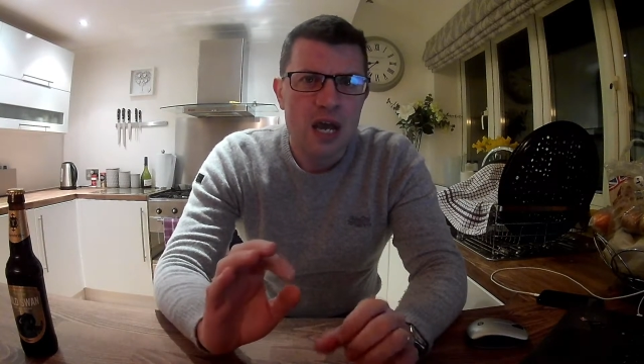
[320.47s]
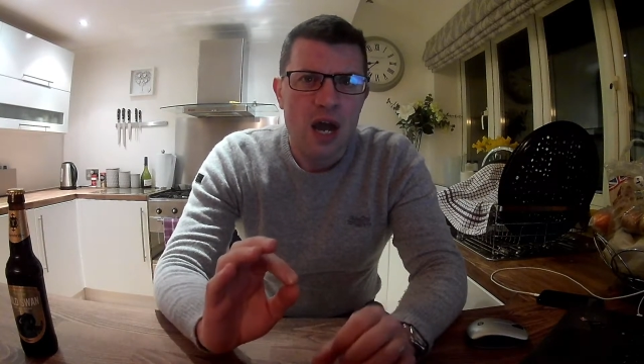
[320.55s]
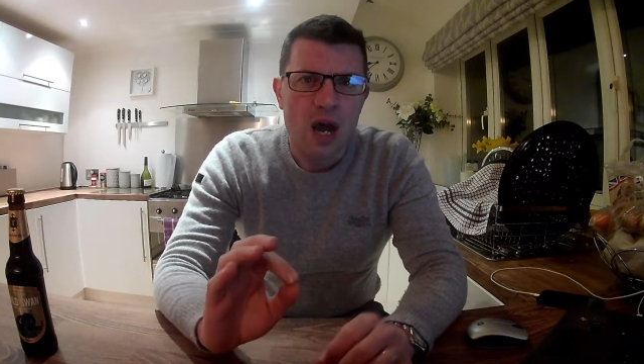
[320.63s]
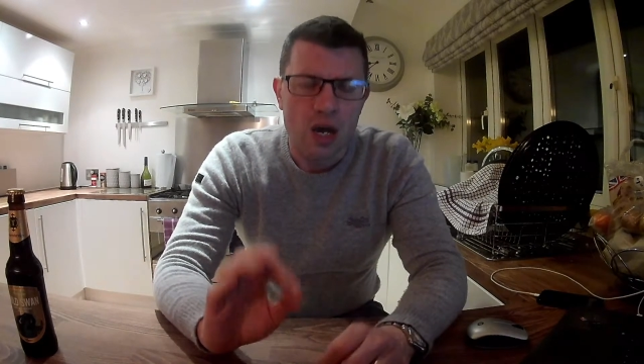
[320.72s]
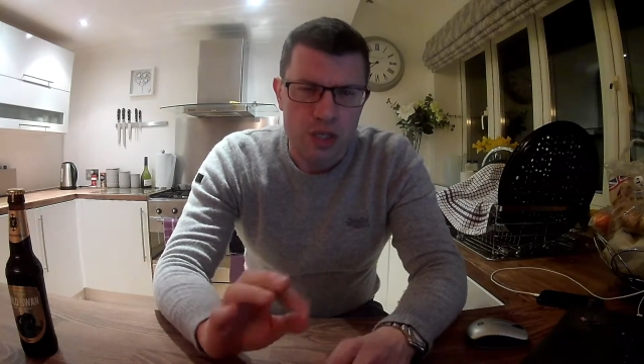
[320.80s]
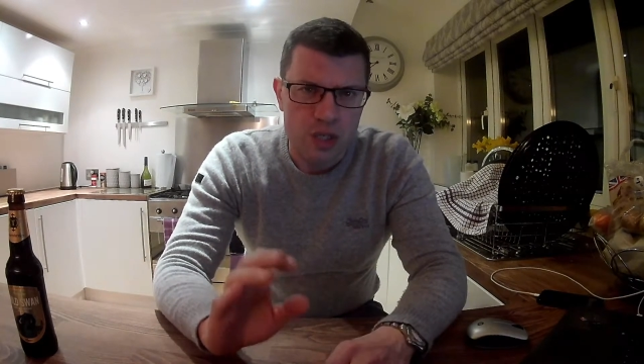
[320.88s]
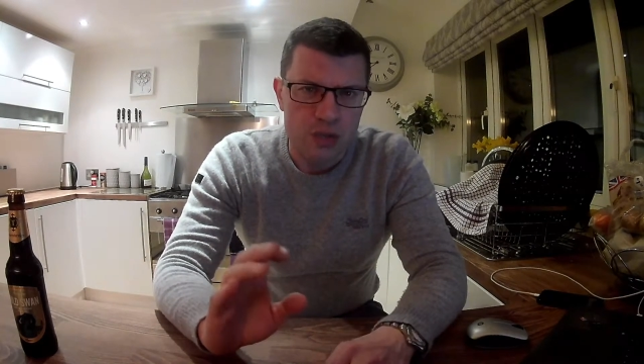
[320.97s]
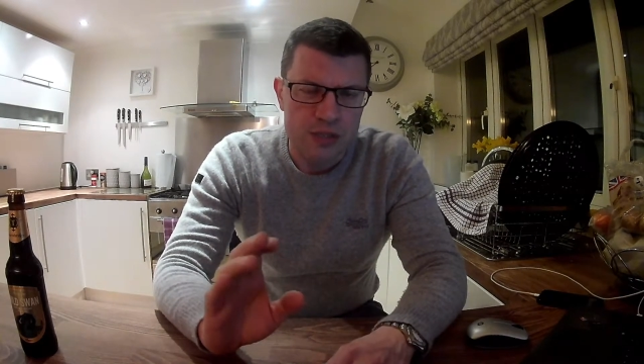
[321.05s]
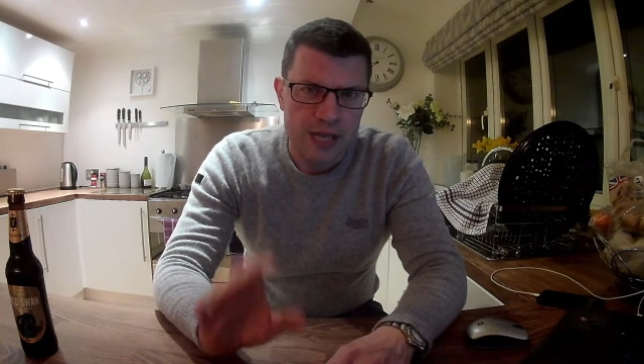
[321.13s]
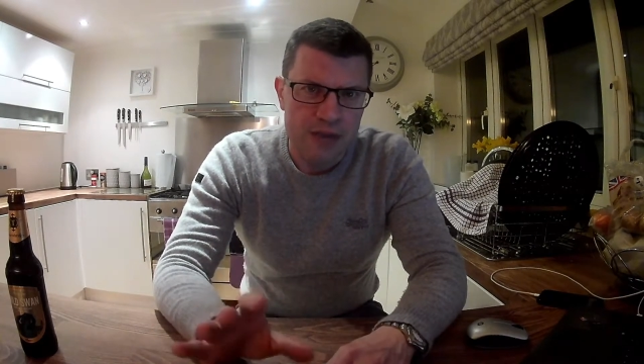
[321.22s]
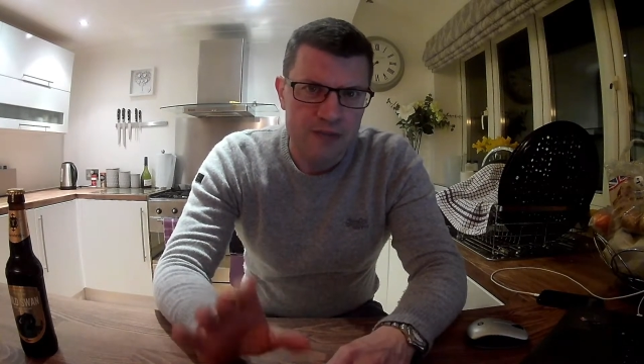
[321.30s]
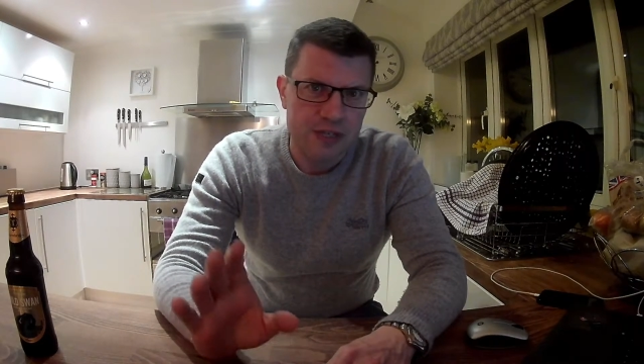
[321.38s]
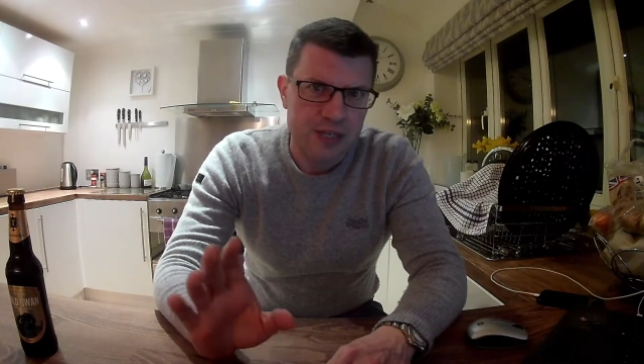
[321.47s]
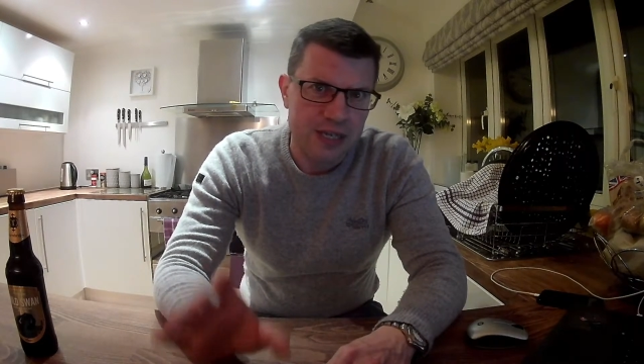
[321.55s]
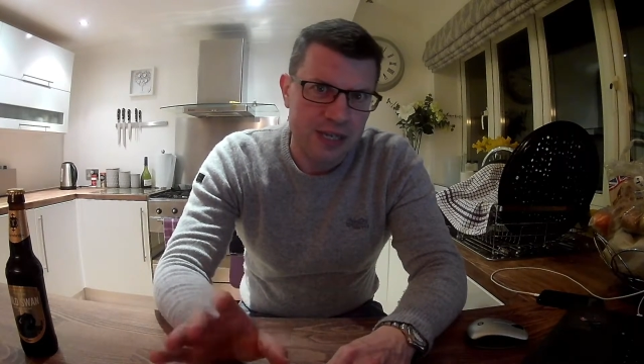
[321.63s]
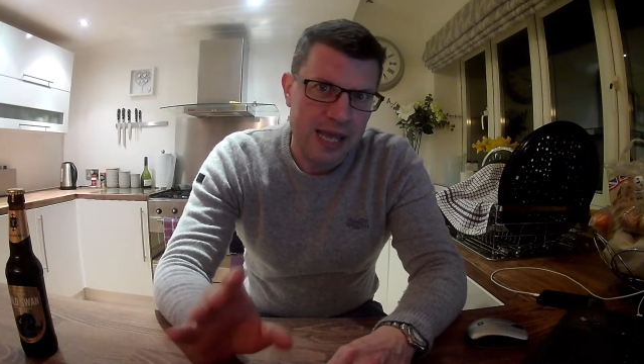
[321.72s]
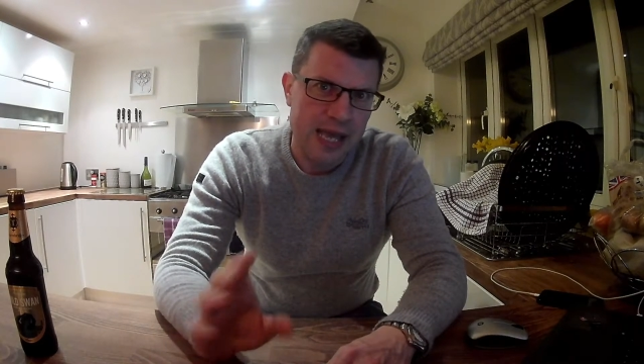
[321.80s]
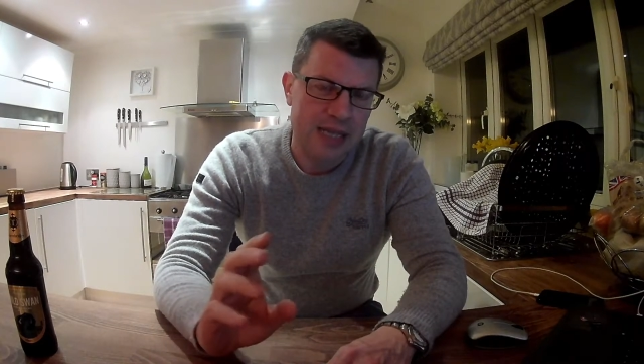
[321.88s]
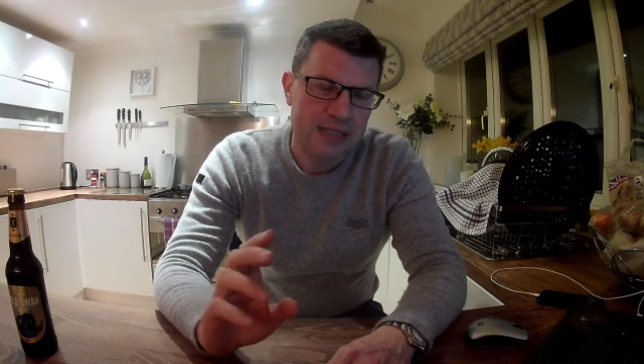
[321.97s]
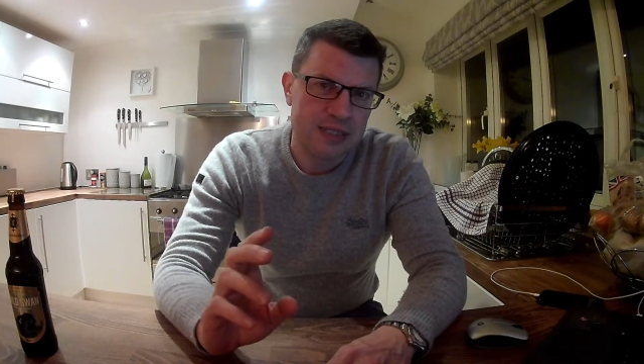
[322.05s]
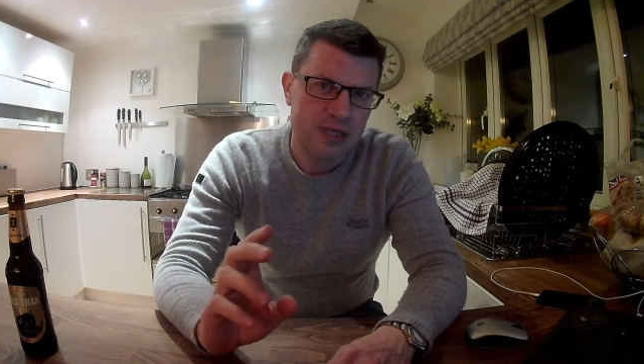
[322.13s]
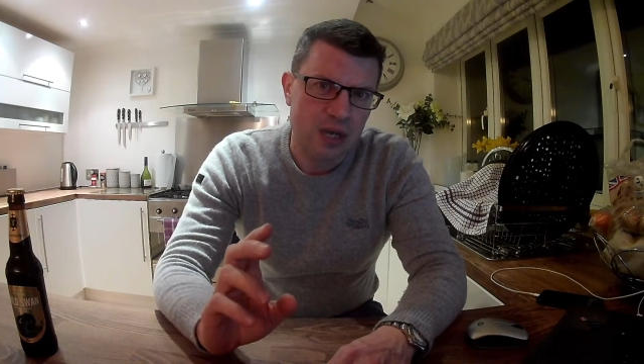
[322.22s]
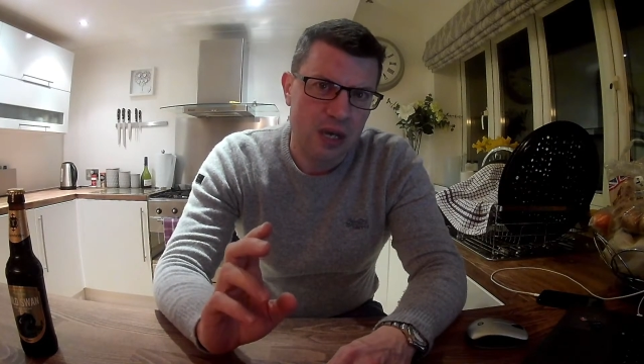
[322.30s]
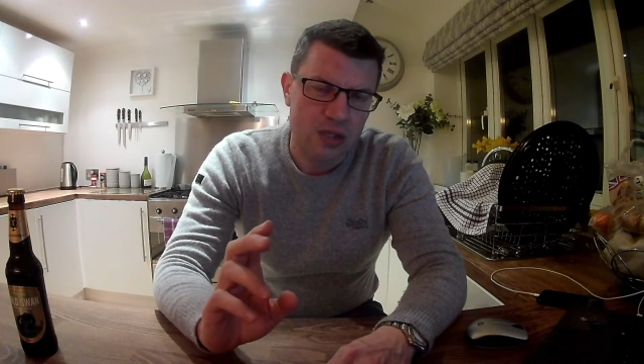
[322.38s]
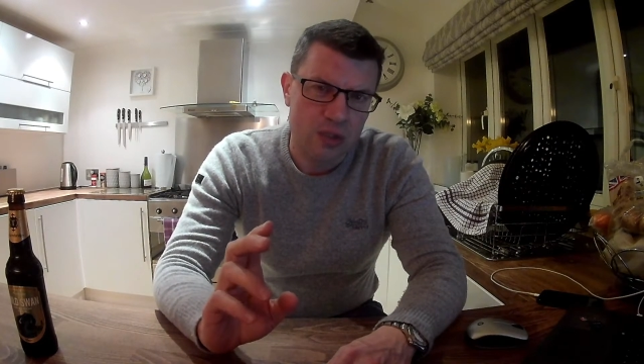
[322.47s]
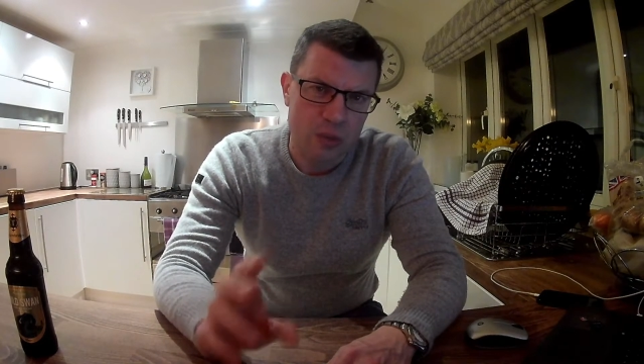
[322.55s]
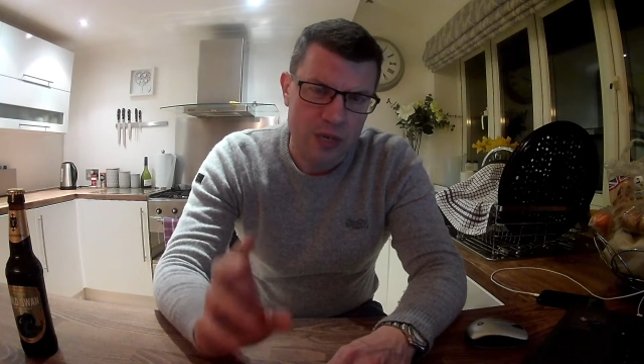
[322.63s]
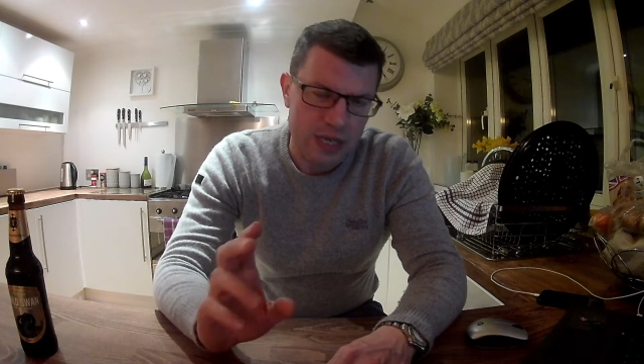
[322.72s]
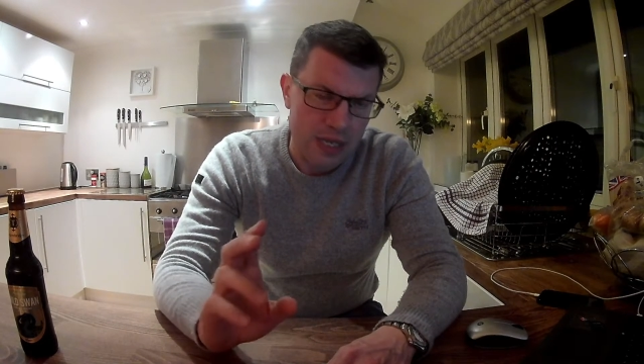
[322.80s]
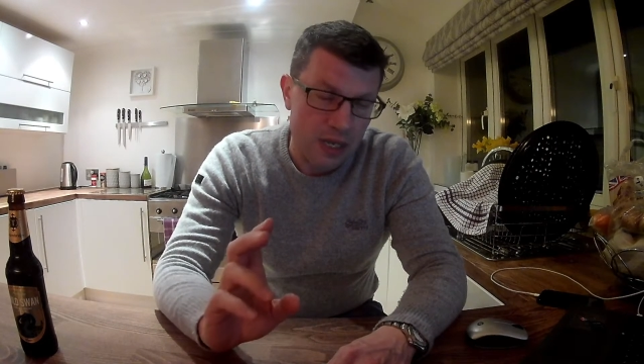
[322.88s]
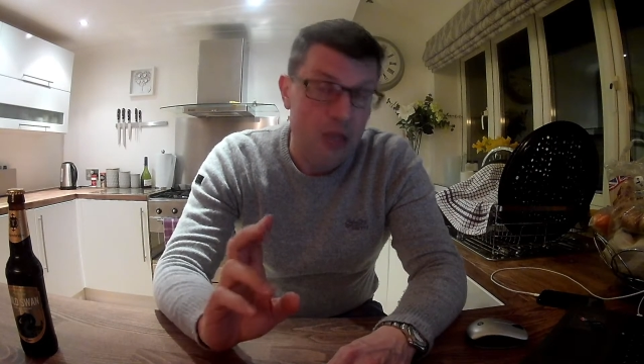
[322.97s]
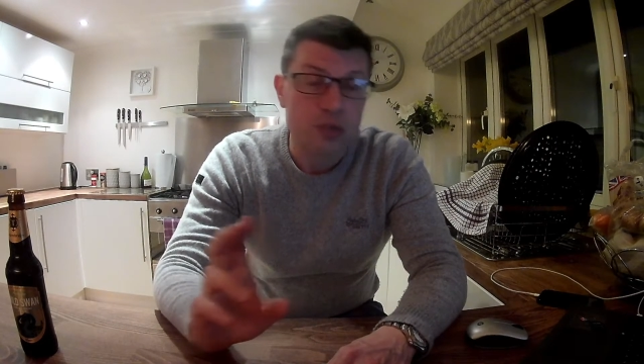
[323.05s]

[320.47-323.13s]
I usually have to collect 20, uh,